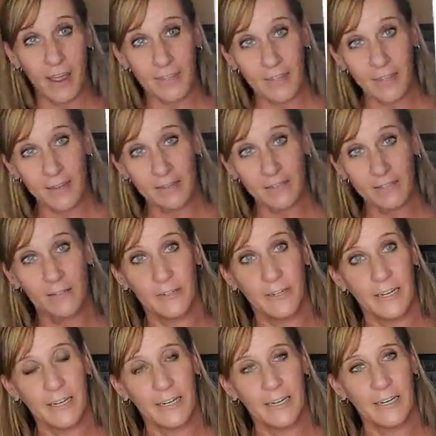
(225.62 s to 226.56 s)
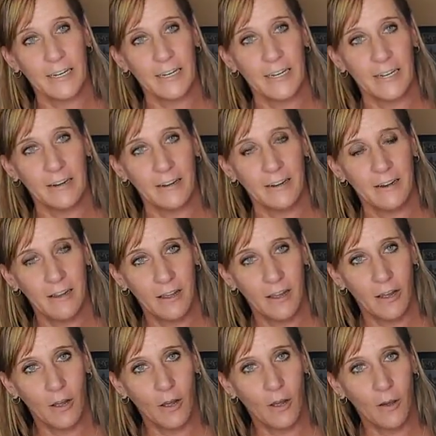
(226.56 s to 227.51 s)
that is going on
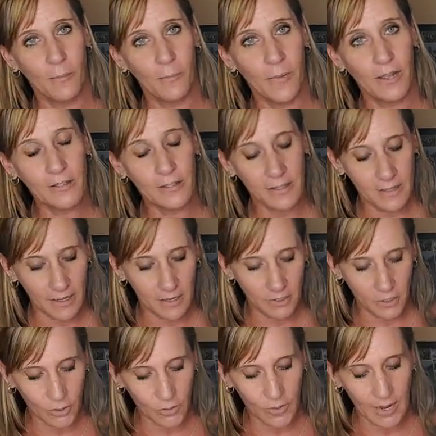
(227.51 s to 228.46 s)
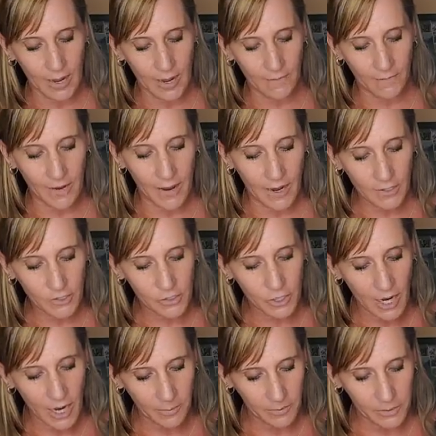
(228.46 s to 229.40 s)
all month, and you have extra
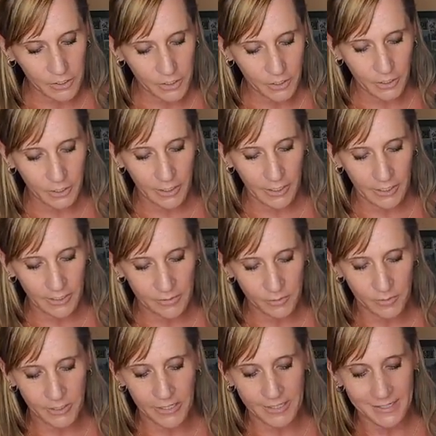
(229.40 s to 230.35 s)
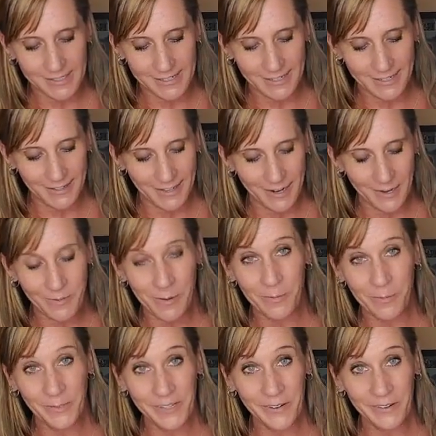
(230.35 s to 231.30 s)
opportunities, which I see a lot of
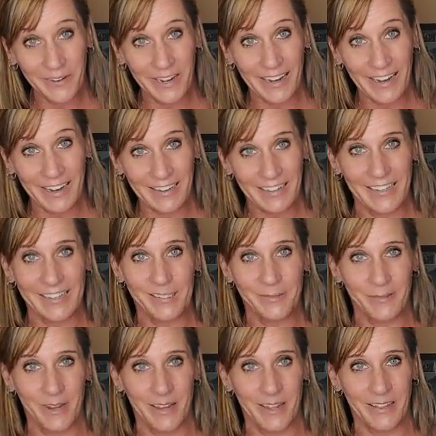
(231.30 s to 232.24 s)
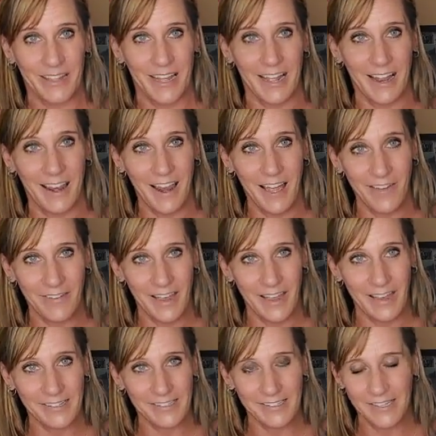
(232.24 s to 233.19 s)
people doing this month. I love
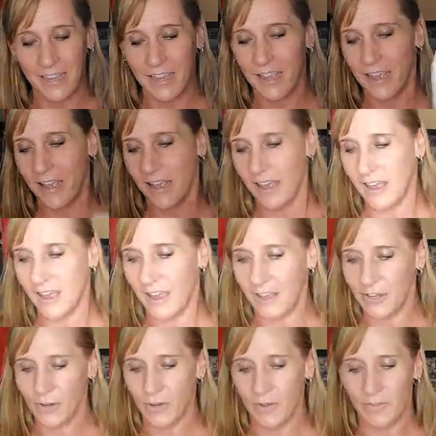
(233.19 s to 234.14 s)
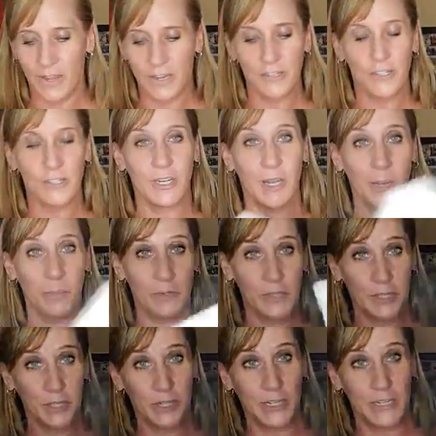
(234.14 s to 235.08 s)
it. You have extra
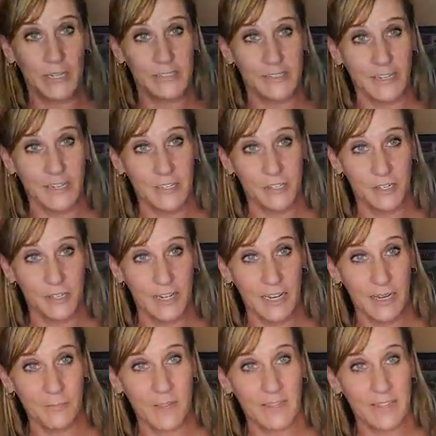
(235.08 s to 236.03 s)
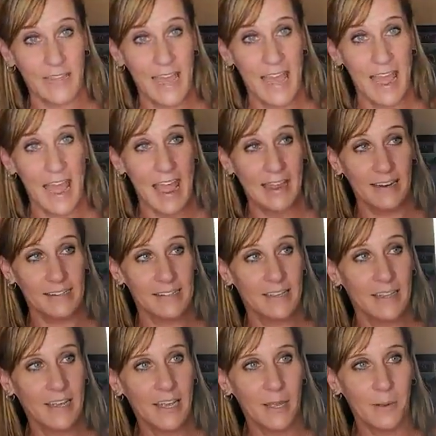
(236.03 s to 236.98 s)
opportunities to get your name in the hat
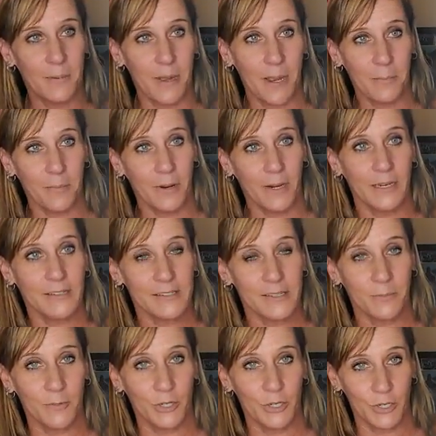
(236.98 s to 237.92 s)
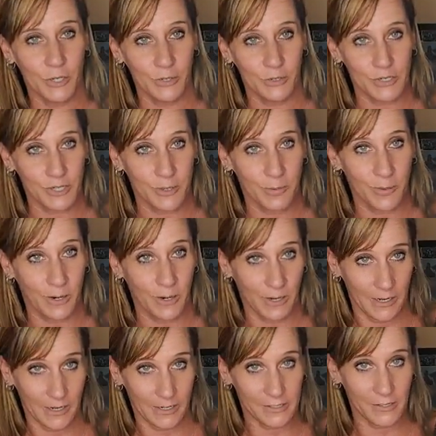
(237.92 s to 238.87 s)
by bringing someone new to the
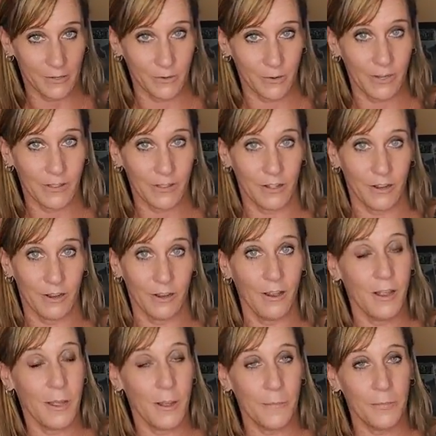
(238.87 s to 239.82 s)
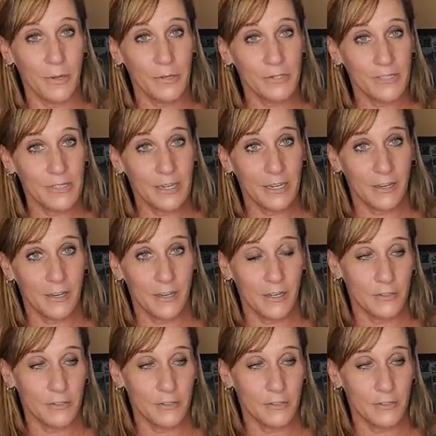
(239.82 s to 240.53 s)
party. So either posting on